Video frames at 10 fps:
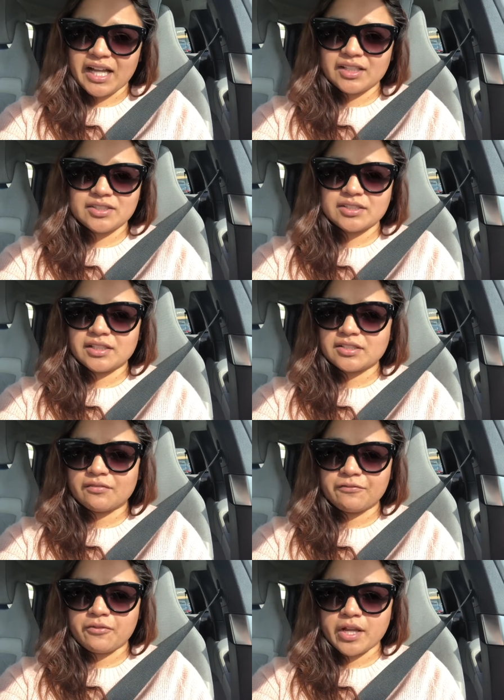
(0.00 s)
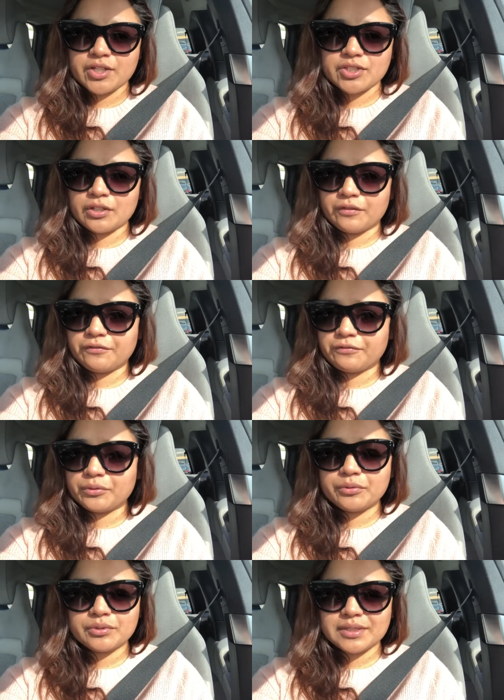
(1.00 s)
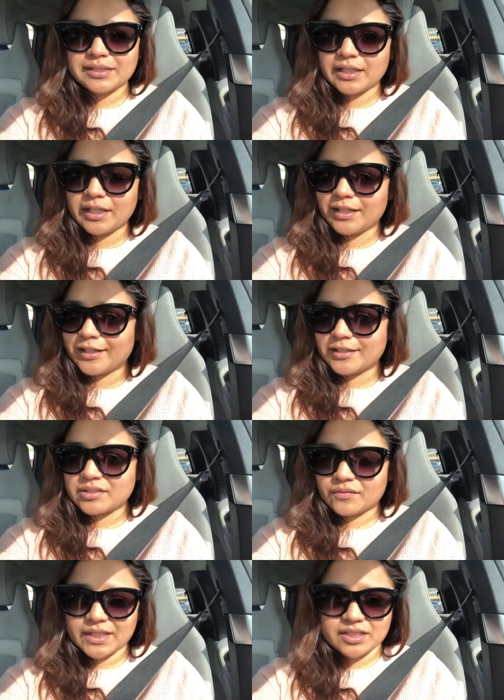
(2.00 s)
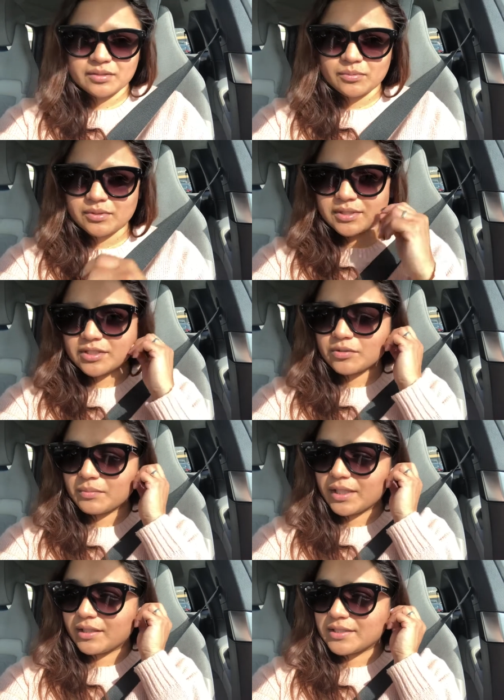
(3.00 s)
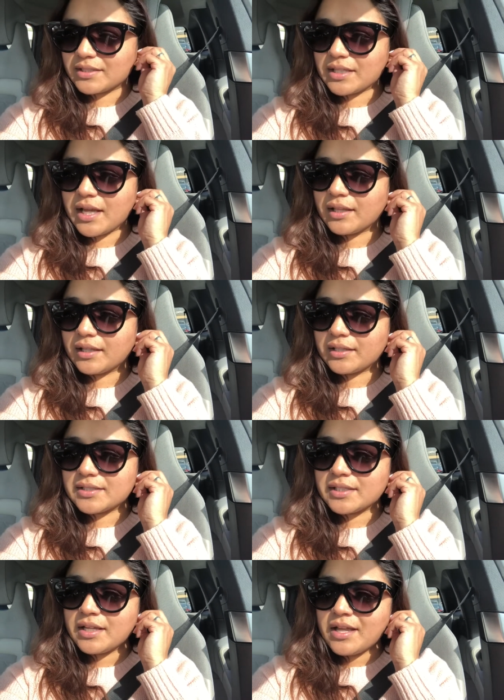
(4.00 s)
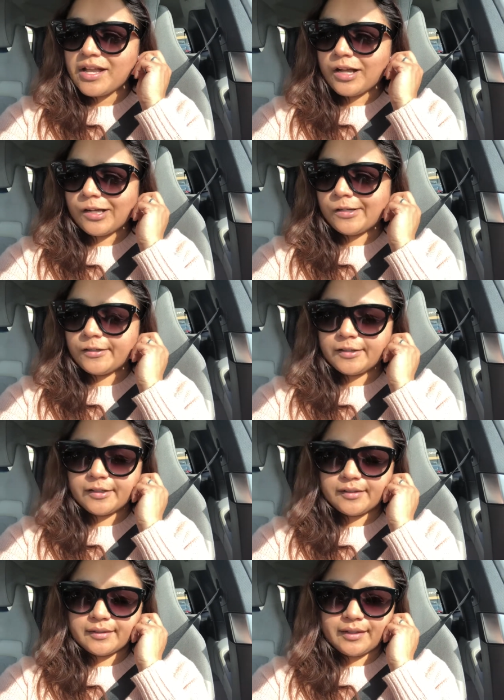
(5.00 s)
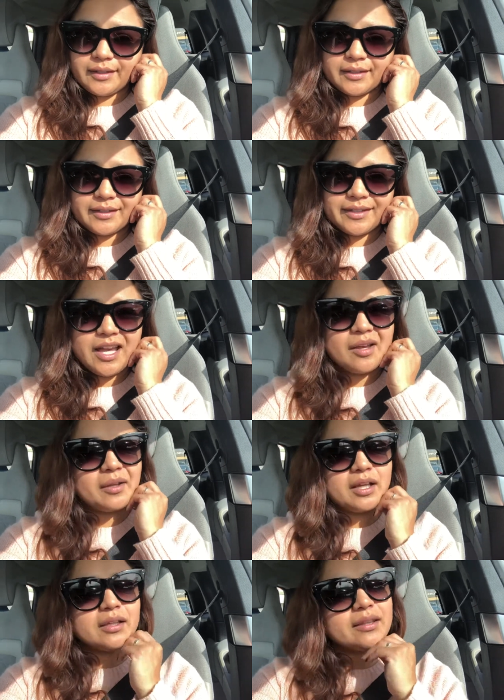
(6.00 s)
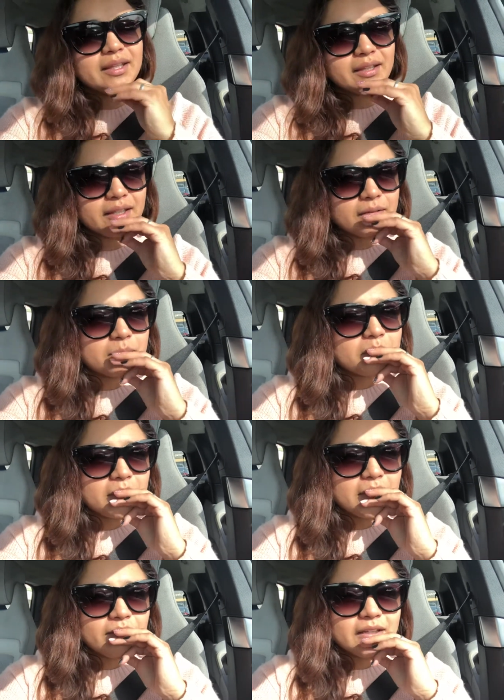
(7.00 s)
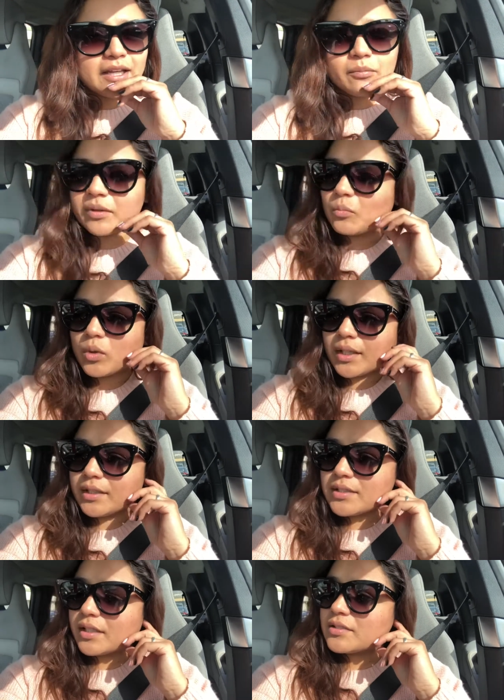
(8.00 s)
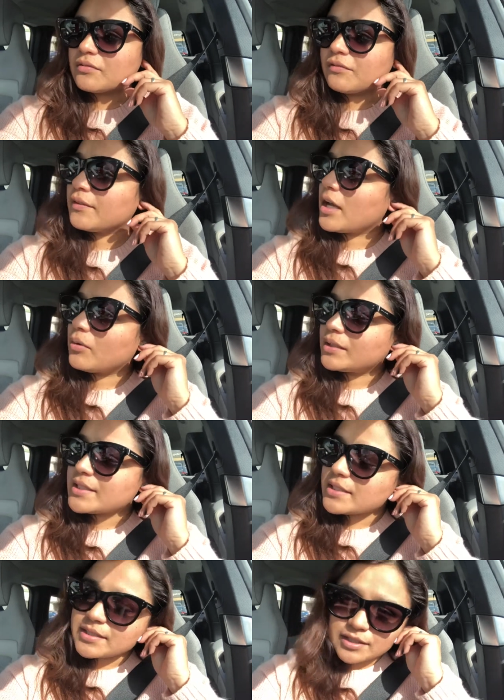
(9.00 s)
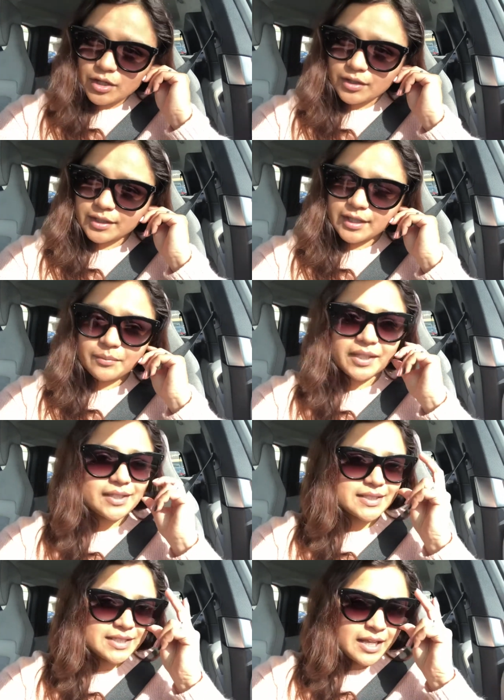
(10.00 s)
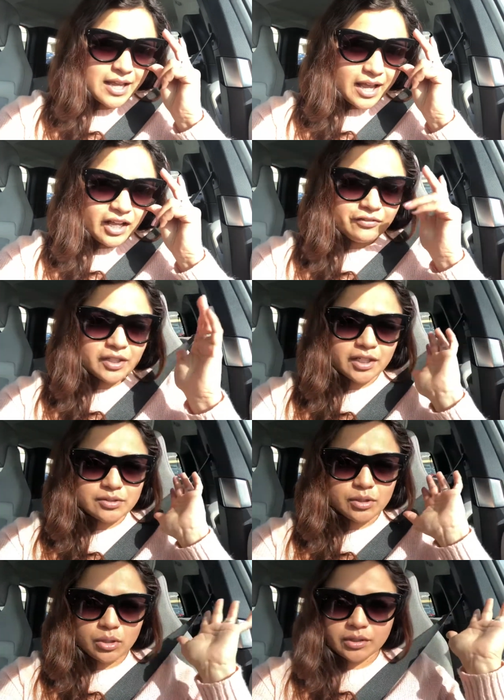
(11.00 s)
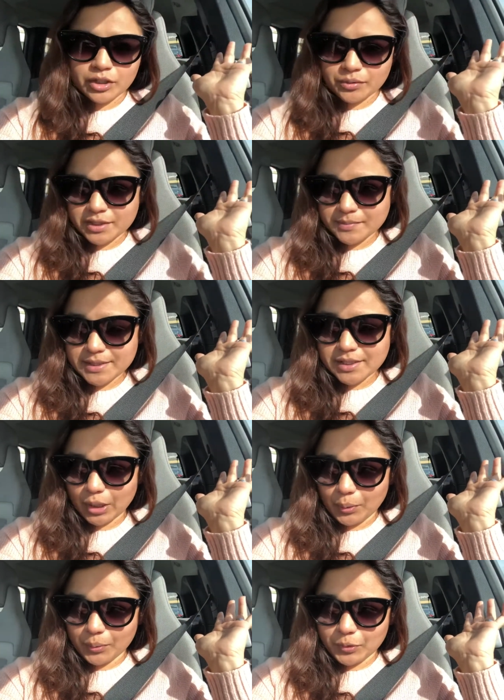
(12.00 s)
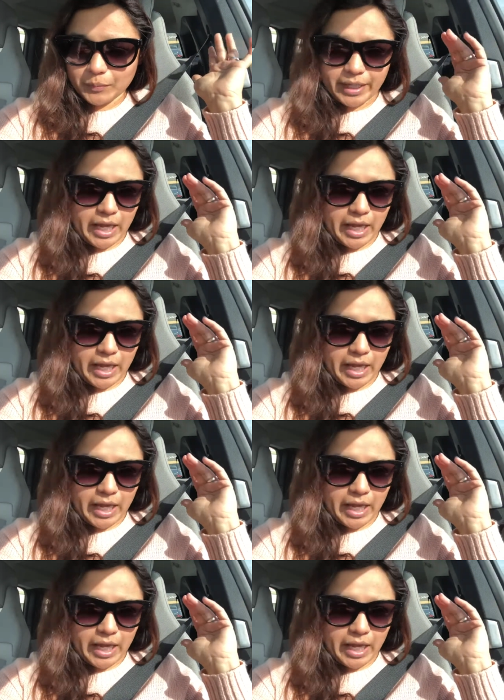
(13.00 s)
I just need some fresh fruits and vegetables to make a salad uh, and yeah I'm thinking maybe I've been wanting to get some flowers since the other day because after I took all the Christmas decor my